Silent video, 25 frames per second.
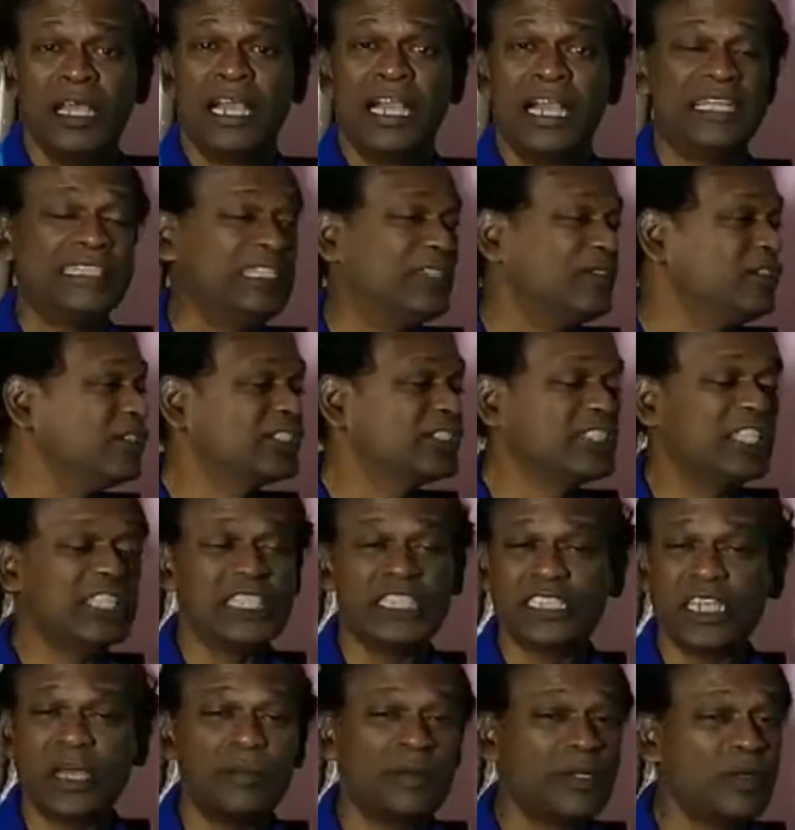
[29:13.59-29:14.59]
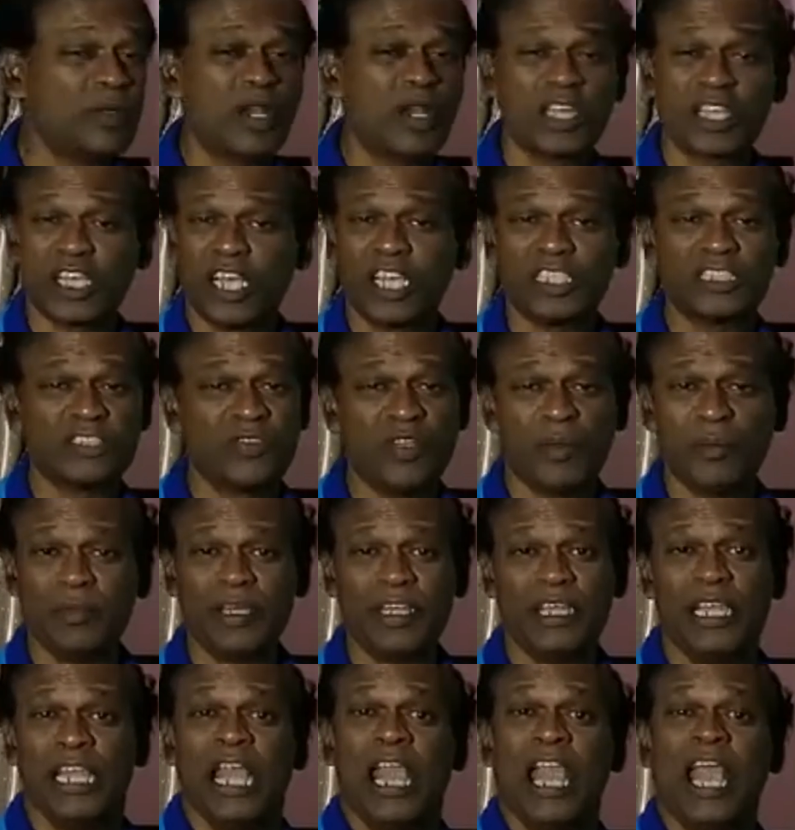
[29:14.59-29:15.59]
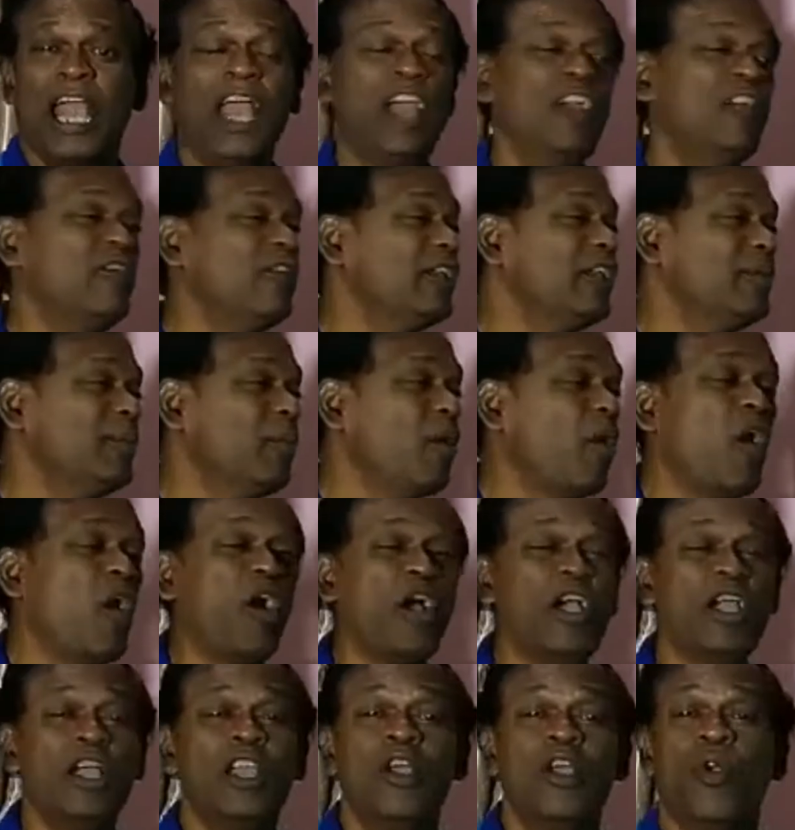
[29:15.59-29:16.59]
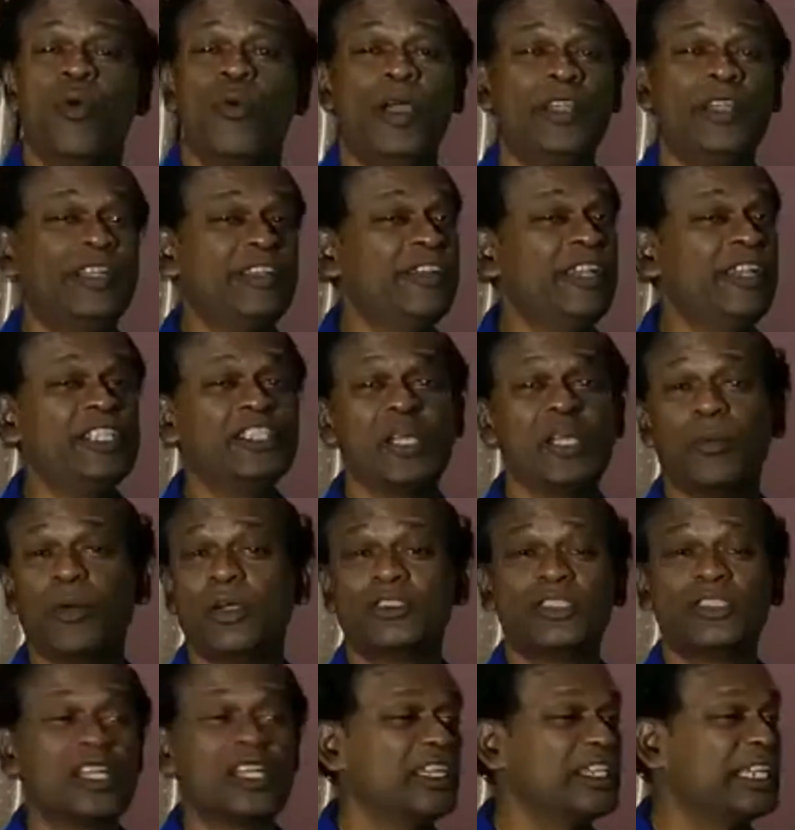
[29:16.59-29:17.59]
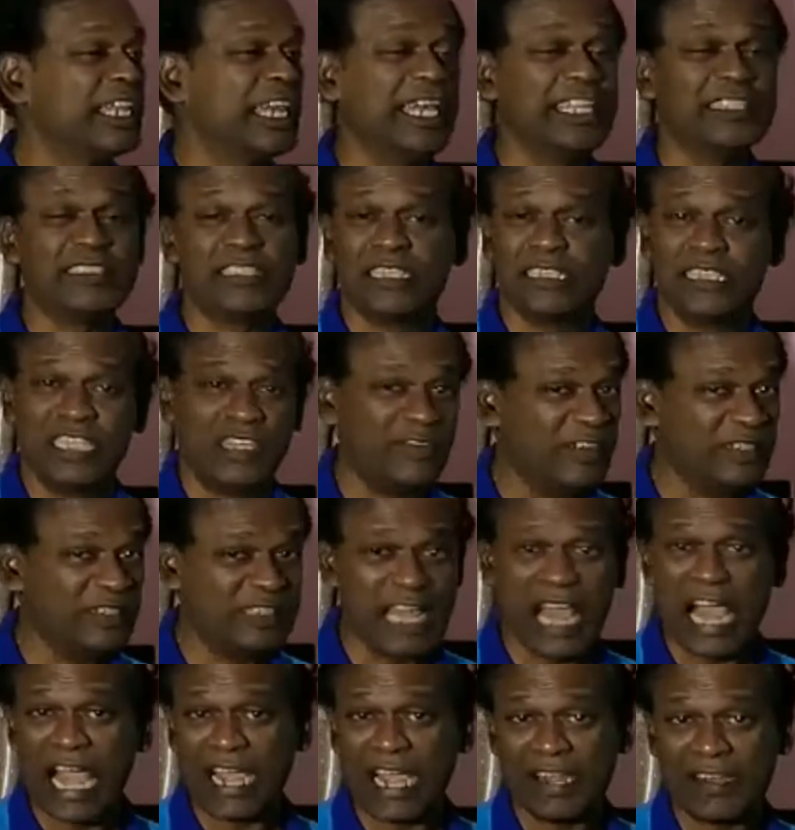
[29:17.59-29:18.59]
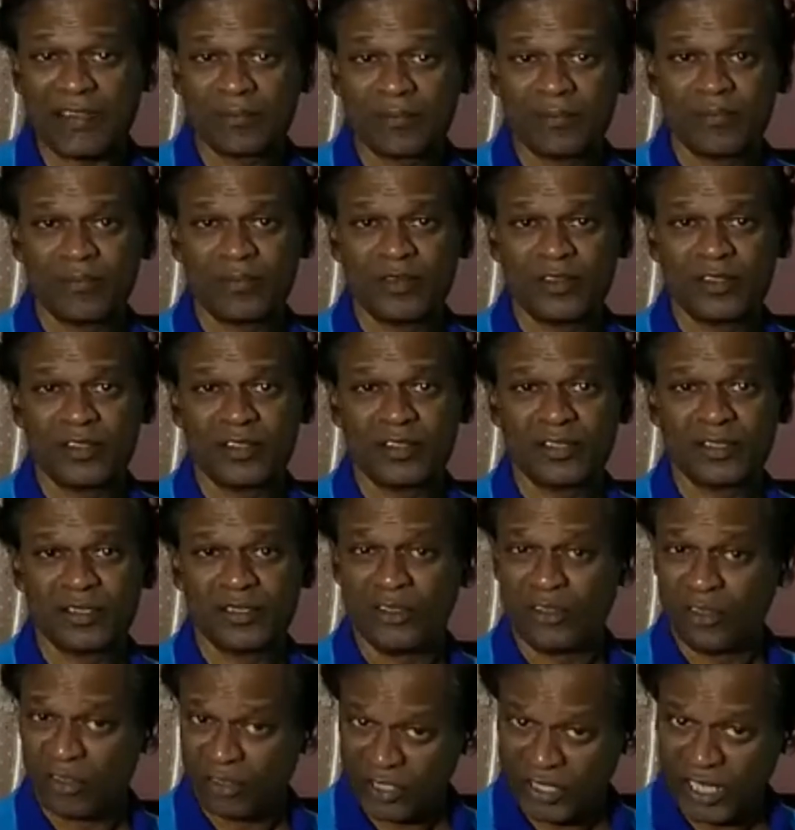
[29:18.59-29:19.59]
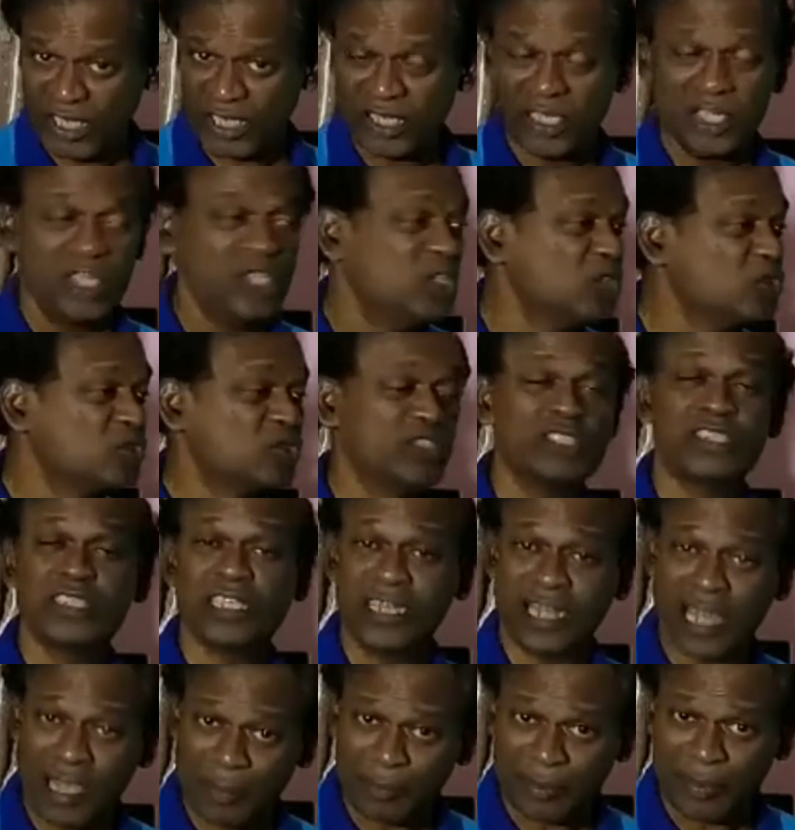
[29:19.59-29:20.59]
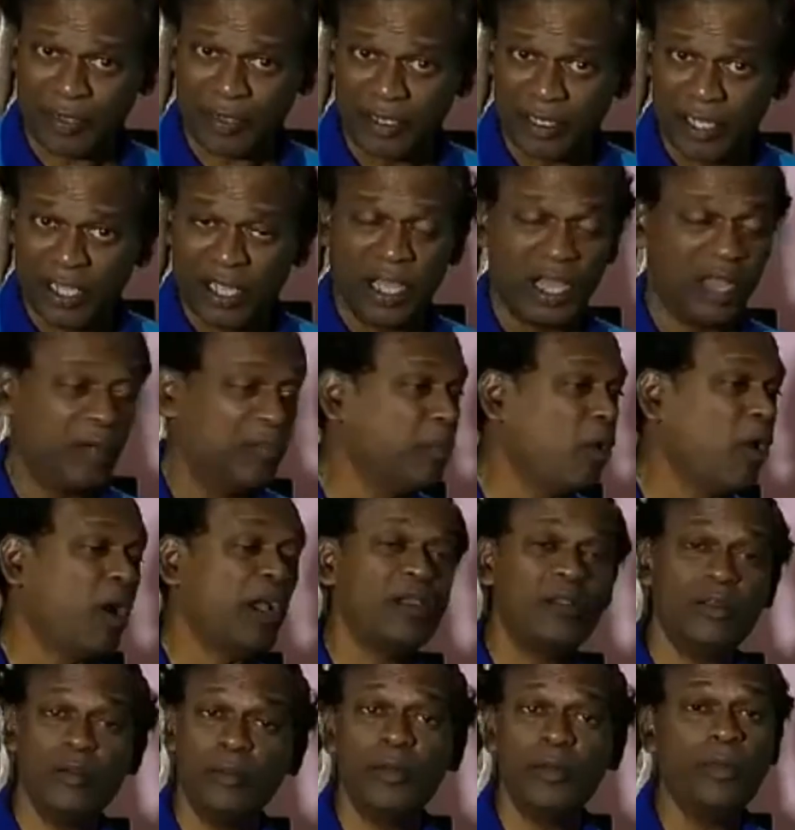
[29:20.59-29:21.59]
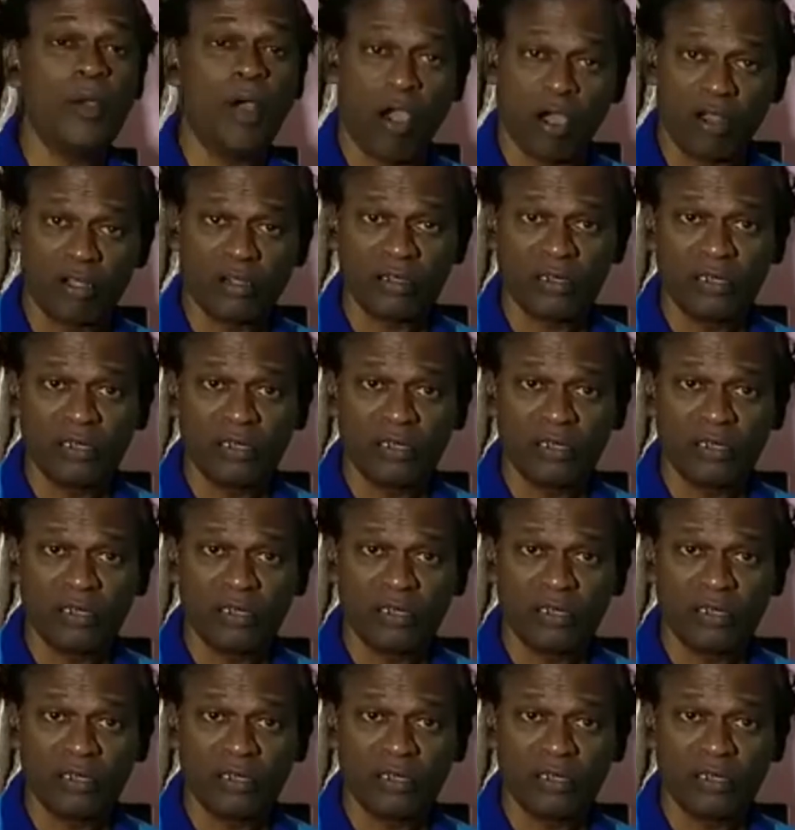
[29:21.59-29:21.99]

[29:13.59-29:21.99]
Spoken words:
and they will say that somebody with a cursed family, every boy, when he reaches about a certain age, they will die. Okay? So this can happen. A boy will be born,